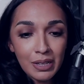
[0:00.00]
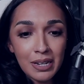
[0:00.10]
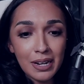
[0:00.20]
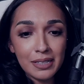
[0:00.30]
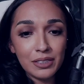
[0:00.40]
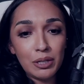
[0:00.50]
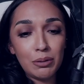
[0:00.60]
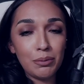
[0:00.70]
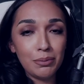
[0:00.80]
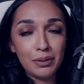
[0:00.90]

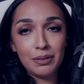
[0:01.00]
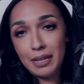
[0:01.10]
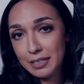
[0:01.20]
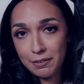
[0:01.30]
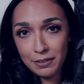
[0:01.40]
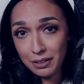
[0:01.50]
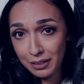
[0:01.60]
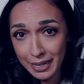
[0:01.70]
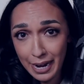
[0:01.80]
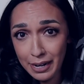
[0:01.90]
So they
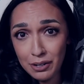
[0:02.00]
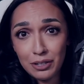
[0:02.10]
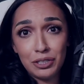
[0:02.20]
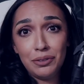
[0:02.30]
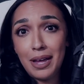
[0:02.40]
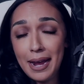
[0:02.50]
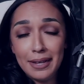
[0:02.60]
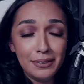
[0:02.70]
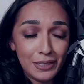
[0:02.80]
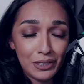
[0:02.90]
definitely cater to the
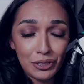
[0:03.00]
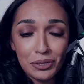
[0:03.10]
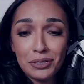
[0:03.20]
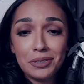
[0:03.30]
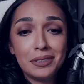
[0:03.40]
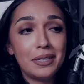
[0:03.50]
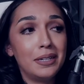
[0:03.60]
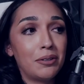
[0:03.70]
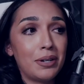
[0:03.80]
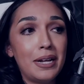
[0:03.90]
A-listers.
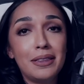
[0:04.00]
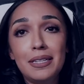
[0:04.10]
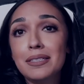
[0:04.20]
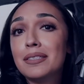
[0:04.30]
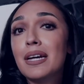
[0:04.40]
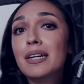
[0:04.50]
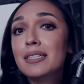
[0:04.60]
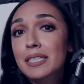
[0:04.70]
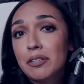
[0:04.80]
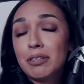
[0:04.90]
They create these
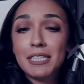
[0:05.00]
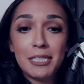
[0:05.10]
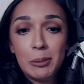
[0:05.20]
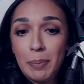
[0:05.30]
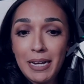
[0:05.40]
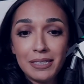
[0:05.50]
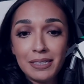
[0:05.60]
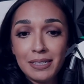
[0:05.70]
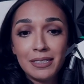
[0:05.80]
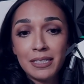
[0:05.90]
secret
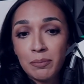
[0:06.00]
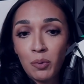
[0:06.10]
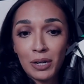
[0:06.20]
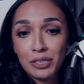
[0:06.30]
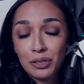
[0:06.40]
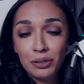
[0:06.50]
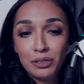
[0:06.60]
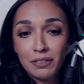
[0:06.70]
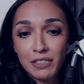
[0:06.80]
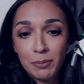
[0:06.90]
spaces and more
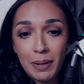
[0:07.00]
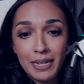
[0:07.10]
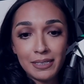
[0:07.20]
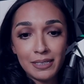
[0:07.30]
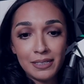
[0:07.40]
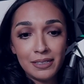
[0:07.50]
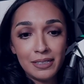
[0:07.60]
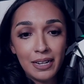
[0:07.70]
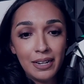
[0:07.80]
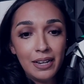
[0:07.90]
exclusive
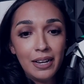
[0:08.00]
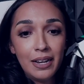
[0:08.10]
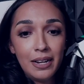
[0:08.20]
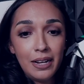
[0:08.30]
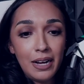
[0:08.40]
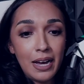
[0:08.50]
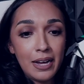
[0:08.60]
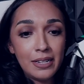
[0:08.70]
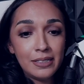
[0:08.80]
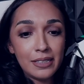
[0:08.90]
spaces.
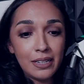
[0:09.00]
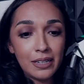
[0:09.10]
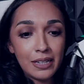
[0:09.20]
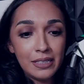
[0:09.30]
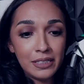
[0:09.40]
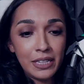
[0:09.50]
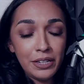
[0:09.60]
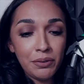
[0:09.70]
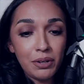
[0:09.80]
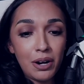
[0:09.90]
And
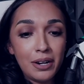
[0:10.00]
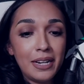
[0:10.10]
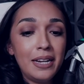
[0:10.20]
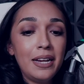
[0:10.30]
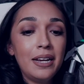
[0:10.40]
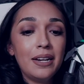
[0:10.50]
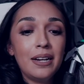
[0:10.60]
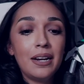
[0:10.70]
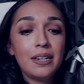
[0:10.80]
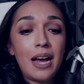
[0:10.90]
continued on, he
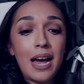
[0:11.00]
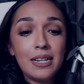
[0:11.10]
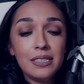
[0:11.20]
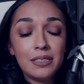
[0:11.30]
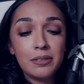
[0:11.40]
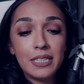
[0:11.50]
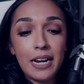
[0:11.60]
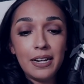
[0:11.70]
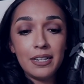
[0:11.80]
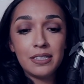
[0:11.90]
has
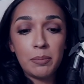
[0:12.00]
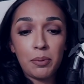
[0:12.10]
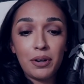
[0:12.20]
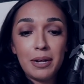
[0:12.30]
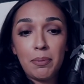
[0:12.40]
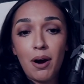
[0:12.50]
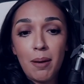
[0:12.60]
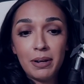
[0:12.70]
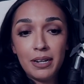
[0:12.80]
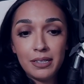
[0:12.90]
dated some pretty
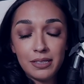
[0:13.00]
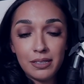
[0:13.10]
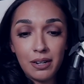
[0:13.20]
prominent